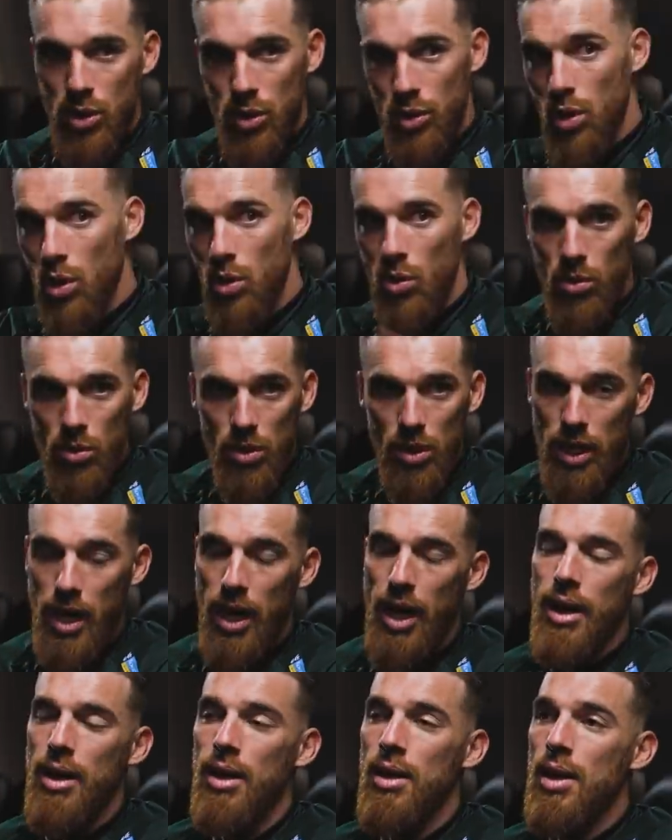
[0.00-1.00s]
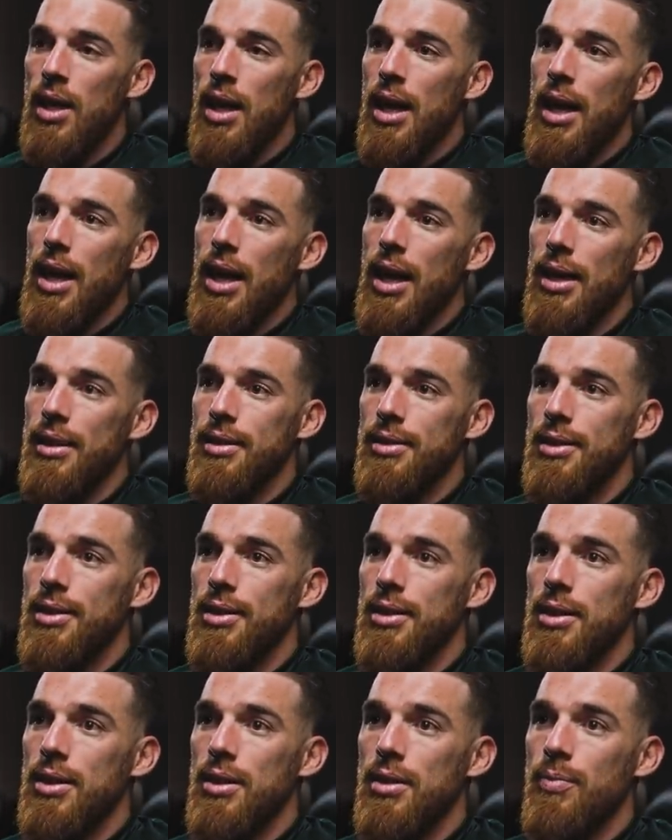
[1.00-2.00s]
speed of the game as well.
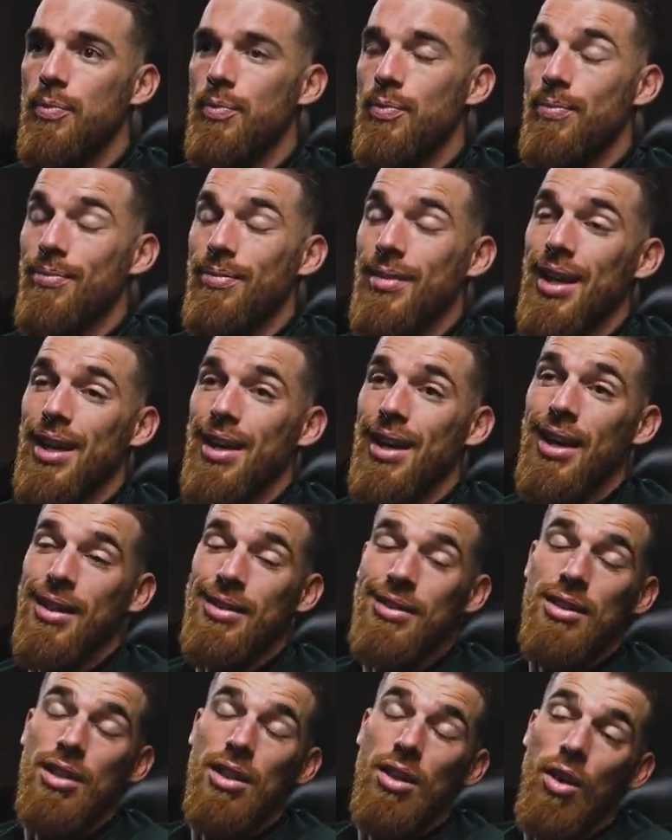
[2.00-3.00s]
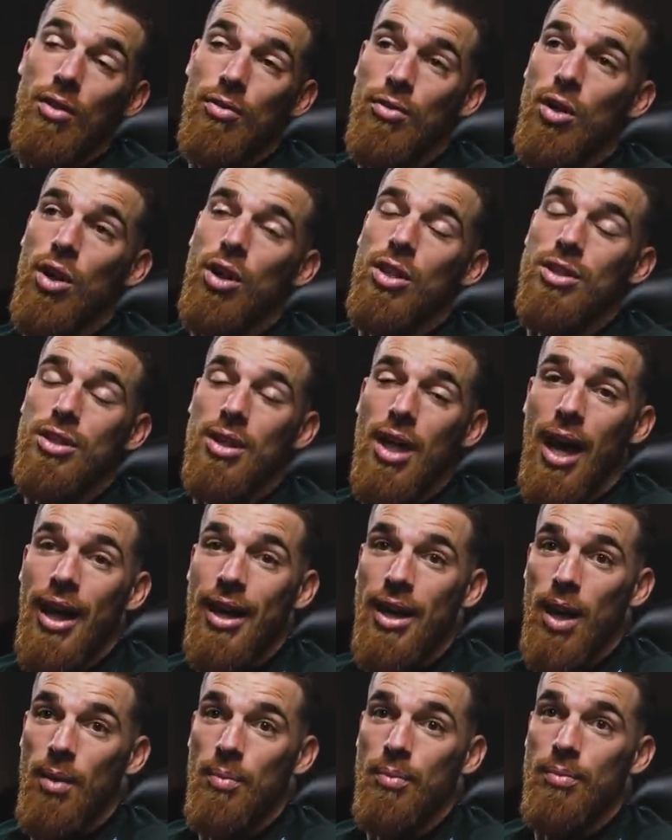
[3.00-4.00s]
Yeah. And of course I
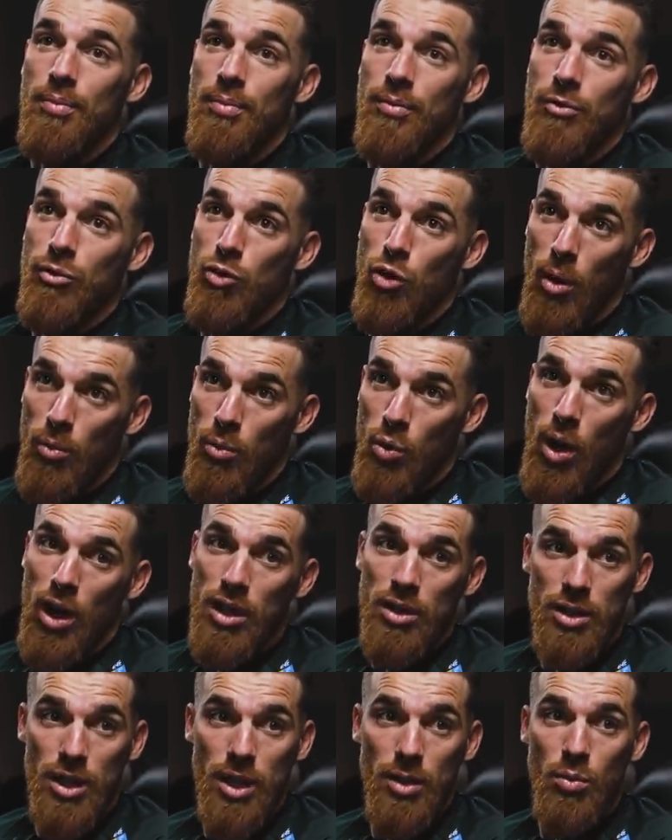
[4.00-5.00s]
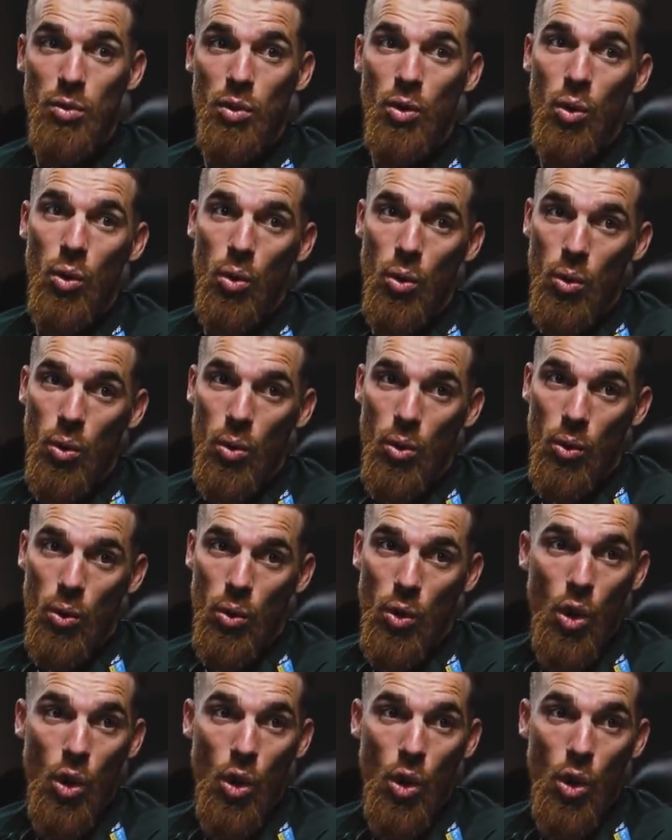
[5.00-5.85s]
come from one team who